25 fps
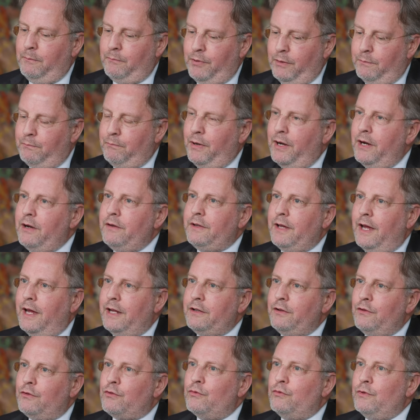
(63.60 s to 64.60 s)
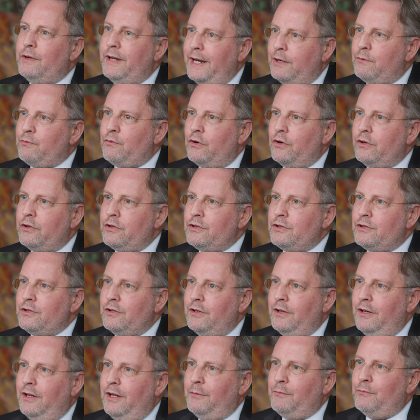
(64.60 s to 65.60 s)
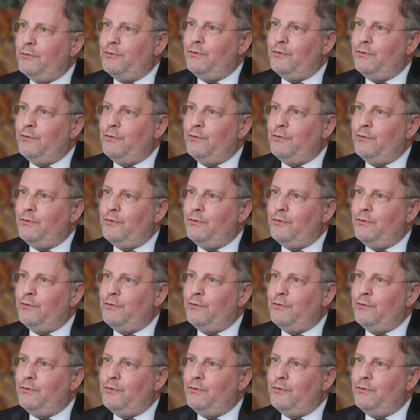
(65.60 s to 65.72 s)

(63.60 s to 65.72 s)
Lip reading: prepare that through networks mm-hmm.